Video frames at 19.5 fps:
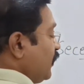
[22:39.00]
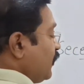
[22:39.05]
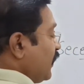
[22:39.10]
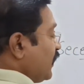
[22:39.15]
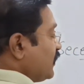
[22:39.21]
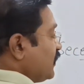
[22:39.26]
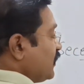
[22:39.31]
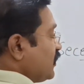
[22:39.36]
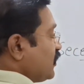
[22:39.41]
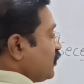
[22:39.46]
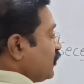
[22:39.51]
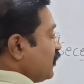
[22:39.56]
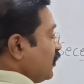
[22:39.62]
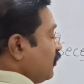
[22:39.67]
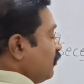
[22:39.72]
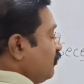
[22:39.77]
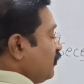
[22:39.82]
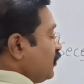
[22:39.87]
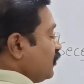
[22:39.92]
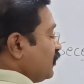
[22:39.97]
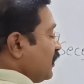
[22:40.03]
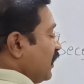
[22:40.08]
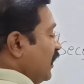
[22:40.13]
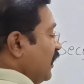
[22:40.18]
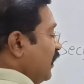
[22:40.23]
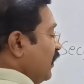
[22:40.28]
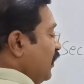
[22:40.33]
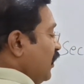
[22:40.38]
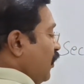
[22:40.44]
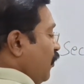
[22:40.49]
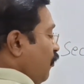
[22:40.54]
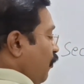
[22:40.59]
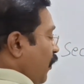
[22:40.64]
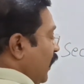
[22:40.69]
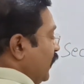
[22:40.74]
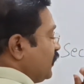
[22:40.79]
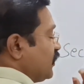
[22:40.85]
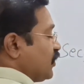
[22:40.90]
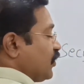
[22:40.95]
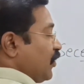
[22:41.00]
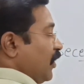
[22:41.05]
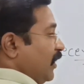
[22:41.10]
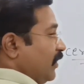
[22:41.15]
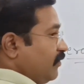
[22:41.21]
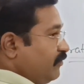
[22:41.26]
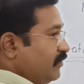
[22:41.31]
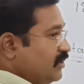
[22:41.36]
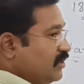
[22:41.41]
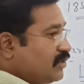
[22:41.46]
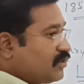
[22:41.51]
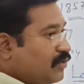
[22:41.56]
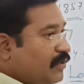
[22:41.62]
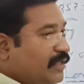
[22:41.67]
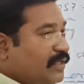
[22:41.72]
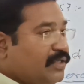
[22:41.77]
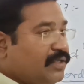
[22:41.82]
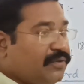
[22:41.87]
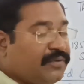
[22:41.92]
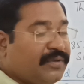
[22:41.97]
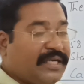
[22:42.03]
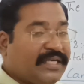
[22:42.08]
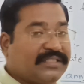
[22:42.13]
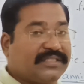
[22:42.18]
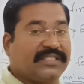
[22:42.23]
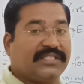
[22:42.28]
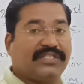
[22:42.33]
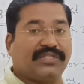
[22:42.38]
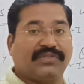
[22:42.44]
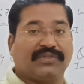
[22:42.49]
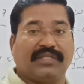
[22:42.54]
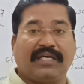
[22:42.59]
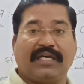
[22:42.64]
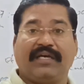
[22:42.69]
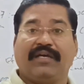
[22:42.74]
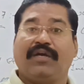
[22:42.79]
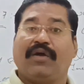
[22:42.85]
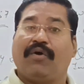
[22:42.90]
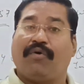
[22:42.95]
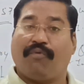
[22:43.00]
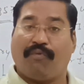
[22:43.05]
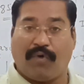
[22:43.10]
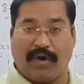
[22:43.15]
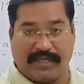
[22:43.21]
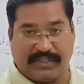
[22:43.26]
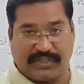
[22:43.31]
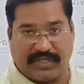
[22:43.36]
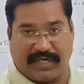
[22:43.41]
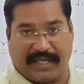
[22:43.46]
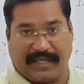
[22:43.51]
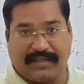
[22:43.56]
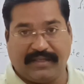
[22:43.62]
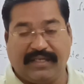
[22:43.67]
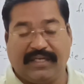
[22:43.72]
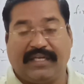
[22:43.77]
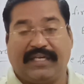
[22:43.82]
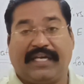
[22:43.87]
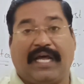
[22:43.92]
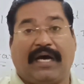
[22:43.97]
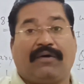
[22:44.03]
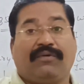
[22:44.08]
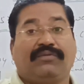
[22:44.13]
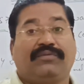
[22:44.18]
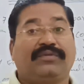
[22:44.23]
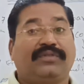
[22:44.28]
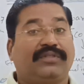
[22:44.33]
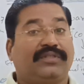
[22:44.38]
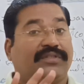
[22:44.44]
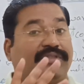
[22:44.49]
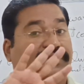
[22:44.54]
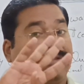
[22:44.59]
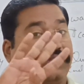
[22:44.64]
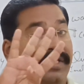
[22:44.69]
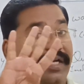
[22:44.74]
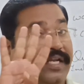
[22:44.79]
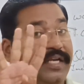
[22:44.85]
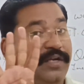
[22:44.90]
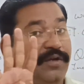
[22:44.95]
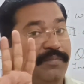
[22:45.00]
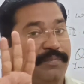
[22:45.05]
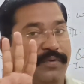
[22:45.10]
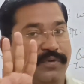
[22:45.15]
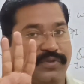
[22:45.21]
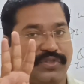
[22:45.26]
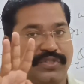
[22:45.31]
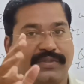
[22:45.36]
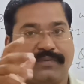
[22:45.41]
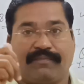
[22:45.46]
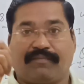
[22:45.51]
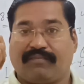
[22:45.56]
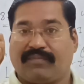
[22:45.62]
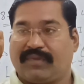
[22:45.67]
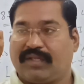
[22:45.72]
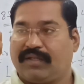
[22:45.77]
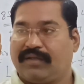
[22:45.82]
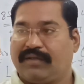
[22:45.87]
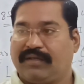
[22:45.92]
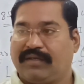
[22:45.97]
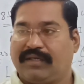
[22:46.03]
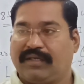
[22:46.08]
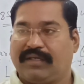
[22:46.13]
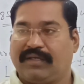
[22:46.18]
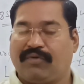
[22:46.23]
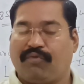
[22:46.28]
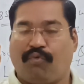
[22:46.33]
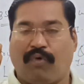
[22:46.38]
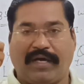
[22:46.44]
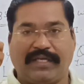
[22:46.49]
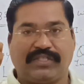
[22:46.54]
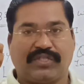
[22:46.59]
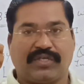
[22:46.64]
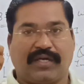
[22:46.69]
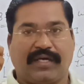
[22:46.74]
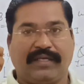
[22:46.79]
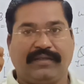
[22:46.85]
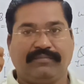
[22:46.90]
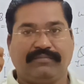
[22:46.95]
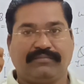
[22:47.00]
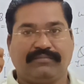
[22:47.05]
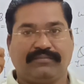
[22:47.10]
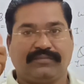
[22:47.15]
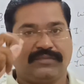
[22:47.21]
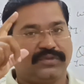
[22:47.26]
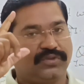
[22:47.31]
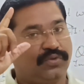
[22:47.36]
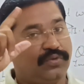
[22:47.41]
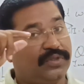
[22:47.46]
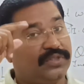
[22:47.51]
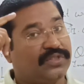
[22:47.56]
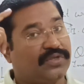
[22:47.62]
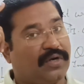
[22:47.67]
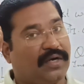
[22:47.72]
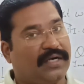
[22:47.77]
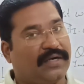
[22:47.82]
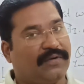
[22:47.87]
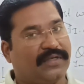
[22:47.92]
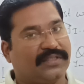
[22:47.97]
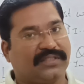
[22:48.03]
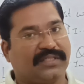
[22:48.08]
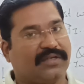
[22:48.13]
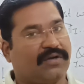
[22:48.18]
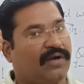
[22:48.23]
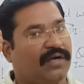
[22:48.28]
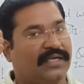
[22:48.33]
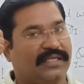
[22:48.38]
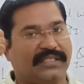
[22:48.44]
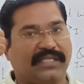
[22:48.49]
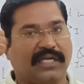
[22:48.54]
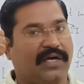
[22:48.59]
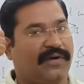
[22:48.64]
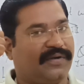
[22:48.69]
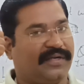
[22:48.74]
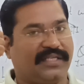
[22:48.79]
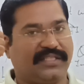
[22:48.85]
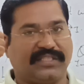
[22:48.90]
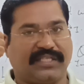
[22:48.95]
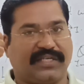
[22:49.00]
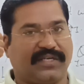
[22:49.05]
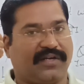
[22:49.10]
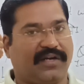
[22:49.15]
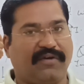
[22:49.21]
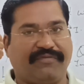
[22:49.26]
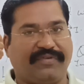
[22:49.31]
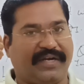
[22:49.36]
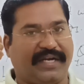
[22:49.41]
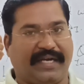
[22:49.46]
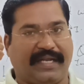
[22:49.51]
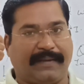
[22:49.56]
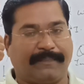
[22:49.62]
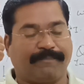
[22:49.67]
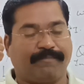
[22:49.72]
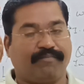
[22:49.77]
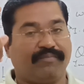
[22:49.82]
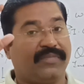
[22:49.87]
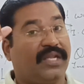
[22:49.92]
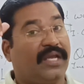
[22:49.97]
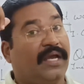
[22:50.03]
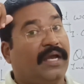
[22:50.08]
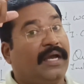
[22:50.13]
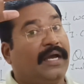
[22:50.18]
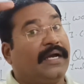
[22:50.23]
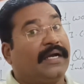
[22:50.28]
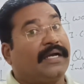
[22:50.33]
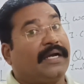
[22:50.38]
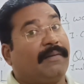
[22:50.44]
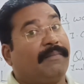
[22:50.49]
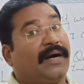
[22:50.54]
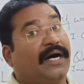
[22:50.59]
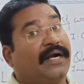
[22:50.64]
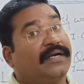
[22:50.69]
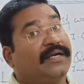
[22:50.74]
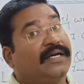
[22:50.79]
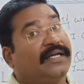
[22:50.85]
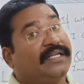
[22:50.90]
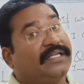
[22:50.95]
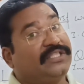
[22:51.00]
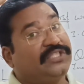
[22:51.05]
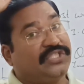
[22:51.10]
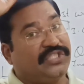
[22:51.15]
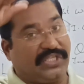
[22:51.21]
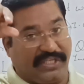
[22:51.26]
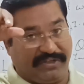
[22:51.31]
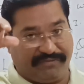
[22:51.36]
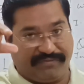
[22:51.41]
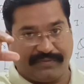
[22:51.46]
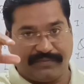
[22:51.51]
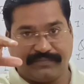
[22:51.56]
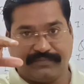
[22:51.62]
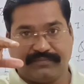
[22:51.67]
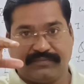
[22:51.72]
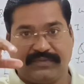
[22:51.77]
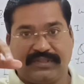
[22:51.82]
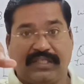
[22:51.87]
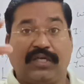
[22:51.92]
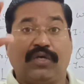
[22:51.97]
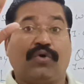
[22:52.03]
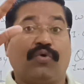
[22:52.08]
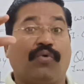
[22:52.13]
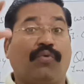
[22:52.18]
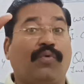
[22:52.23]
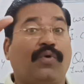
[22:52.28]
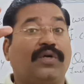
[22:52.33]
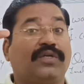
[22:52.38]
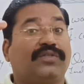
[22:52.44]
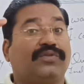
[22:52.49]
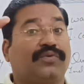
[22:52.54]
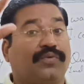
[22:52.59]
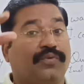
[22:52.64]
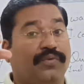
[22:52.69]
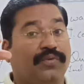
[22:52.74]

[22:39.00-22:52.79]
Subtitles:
to assist to the whom? To the Viceroy. Which is going to assist to the Viceroy. Now three new posts. Viceroy, who is called as a Governor General of India. Commander in Chief, the